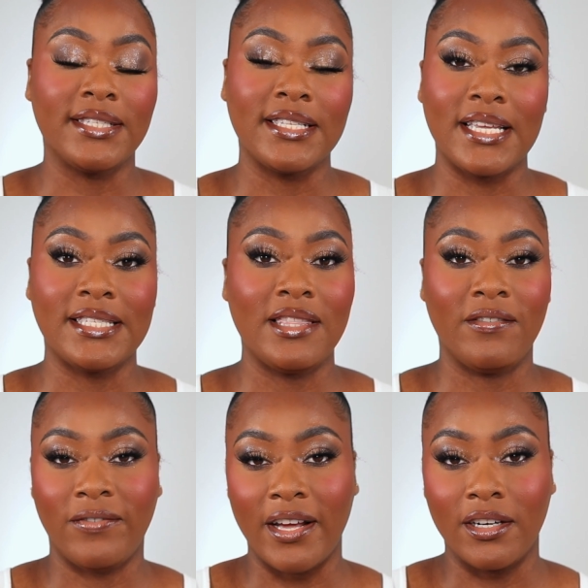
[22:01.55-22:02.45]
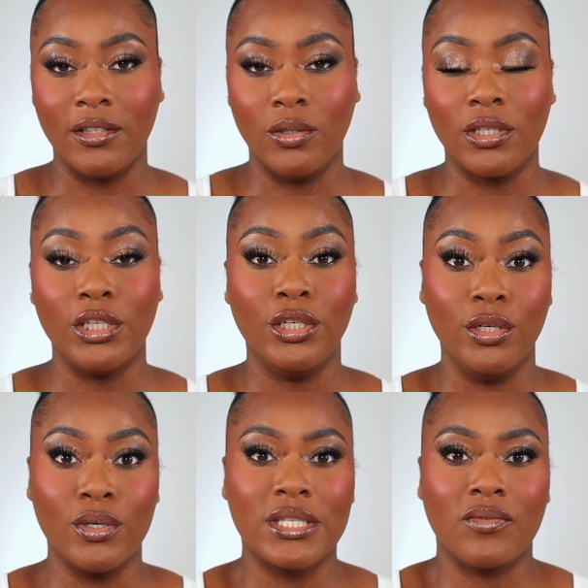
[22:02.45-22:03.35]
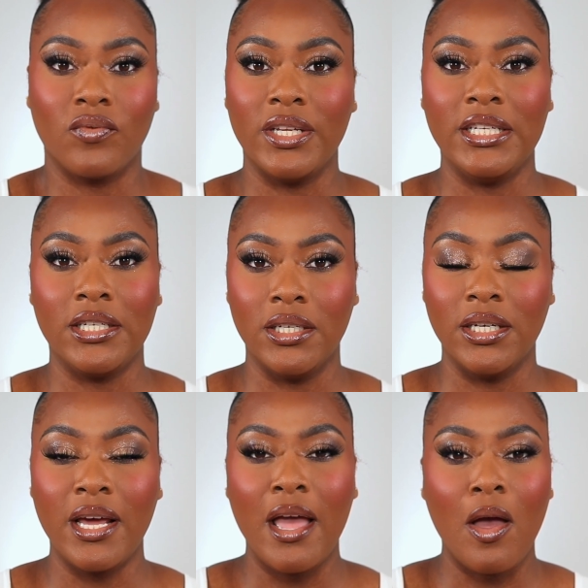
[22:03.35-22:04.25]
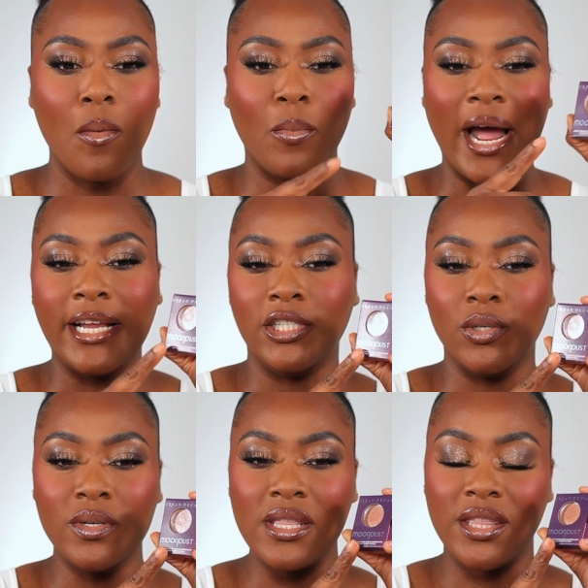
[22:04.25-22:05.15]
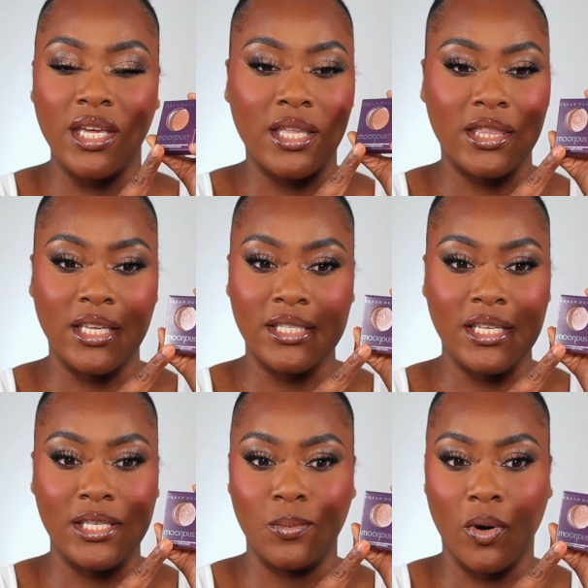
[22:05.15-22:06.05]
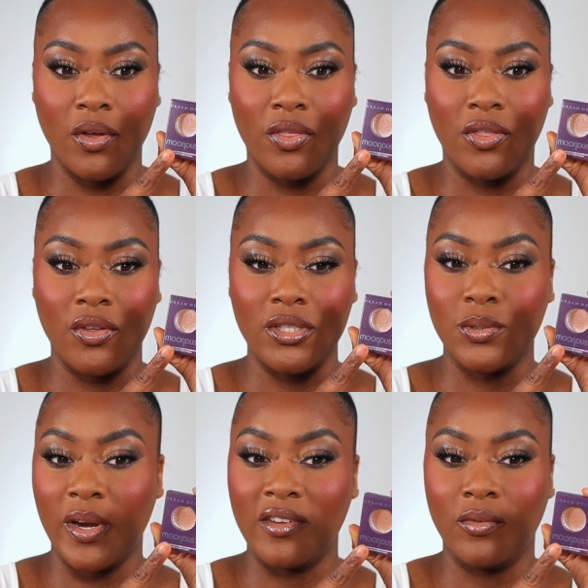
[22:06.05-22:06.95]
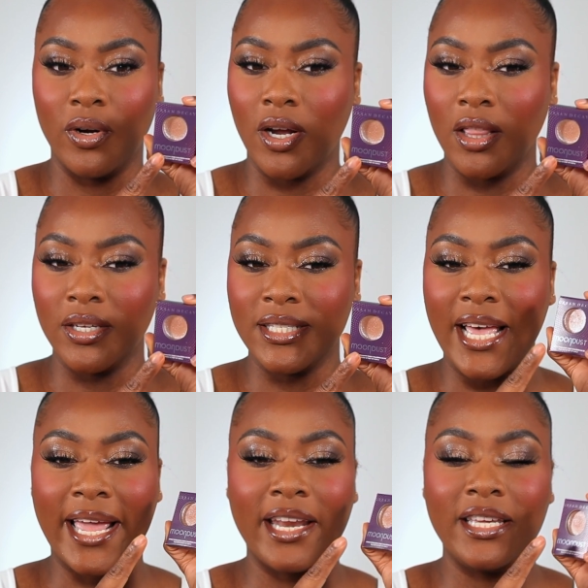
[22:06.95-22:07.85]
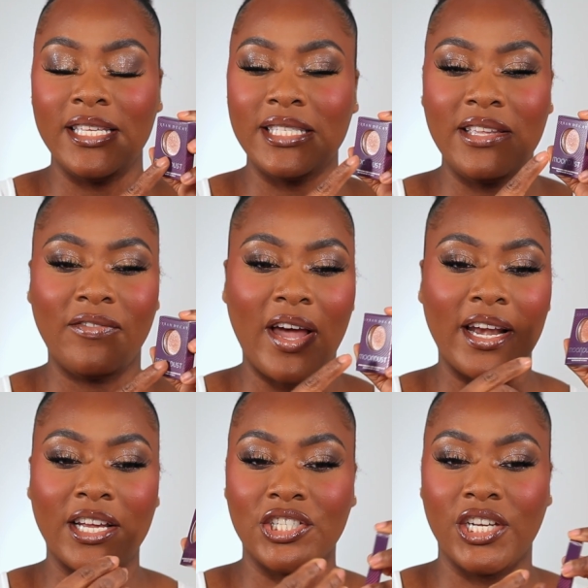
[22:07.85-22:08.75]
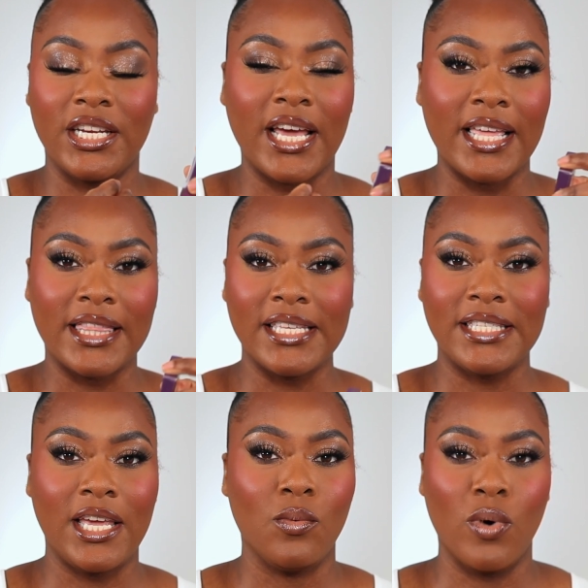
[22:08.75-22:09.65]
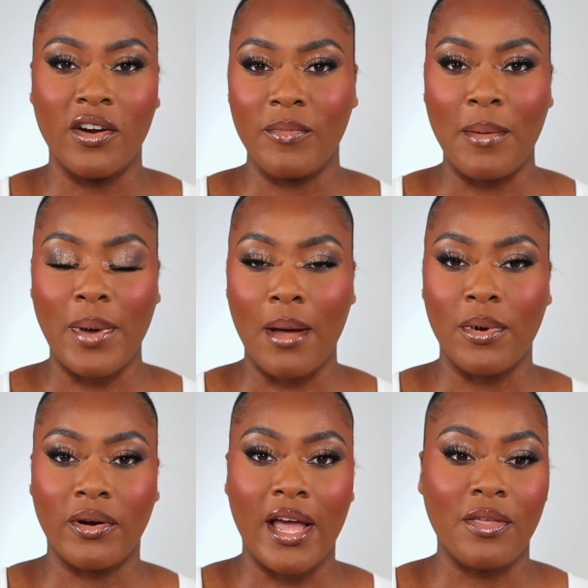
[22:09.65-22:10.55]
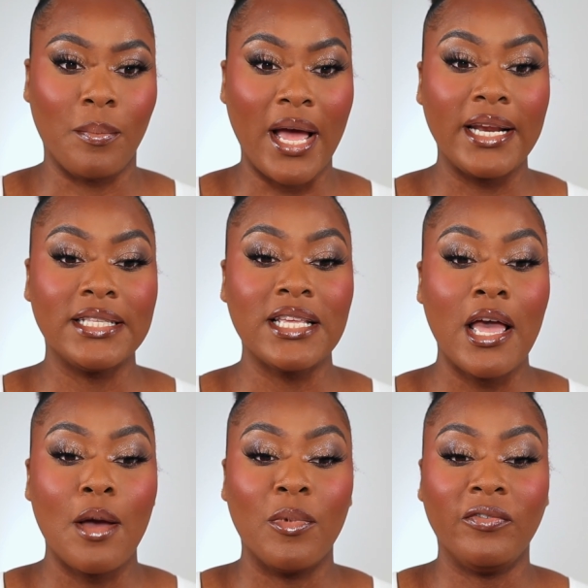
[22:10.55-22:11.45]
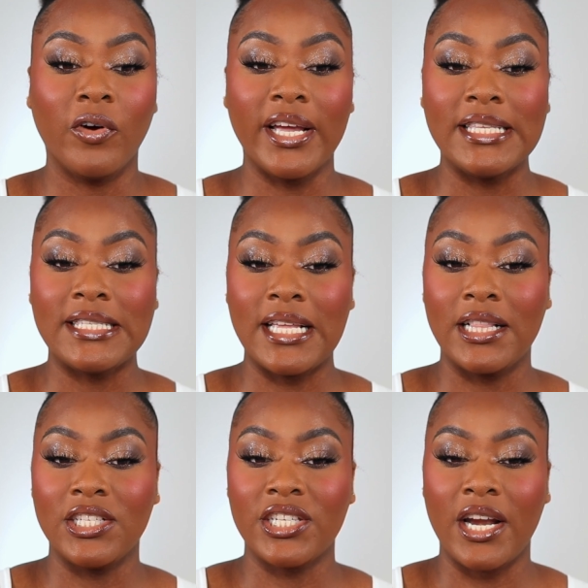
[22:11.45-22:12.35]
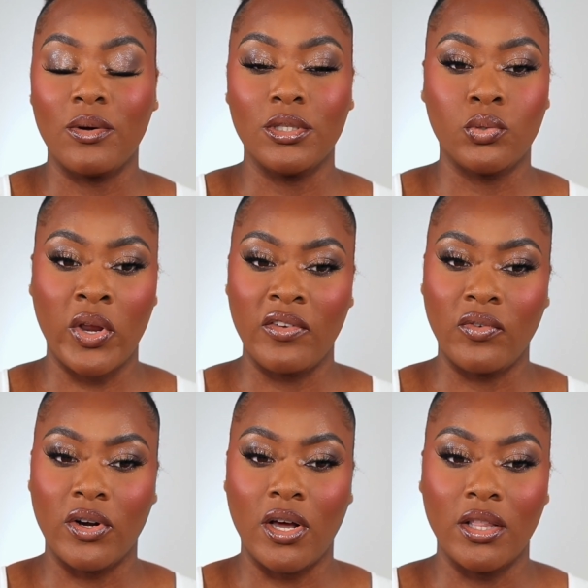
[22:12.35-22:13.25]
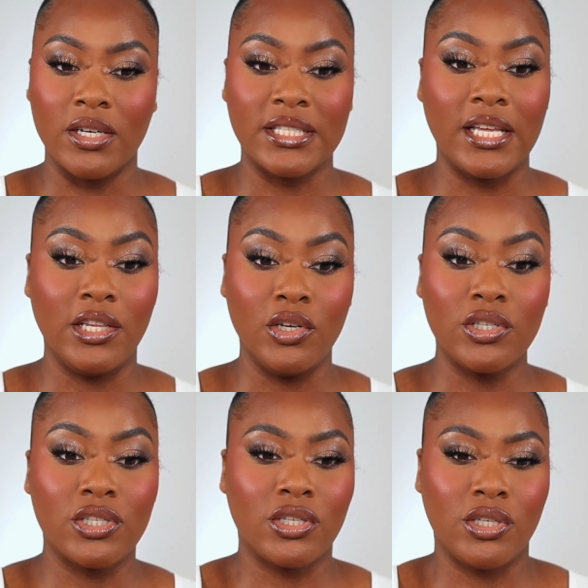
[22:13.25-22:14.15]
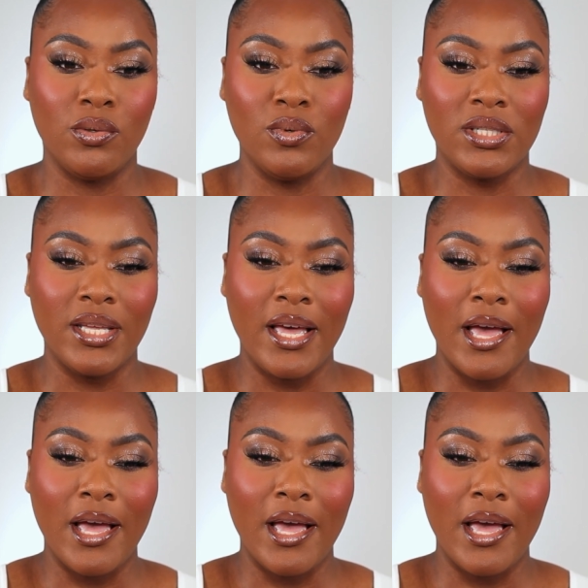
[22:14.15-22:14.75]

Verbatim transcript: As I said, the final look looks really good, but I don't think this is worth twenty-four dollars. I can easily find a shade like this in one of my Pat McGrath palettes, but for a single shadow, twenty-four dollars, it looks cute,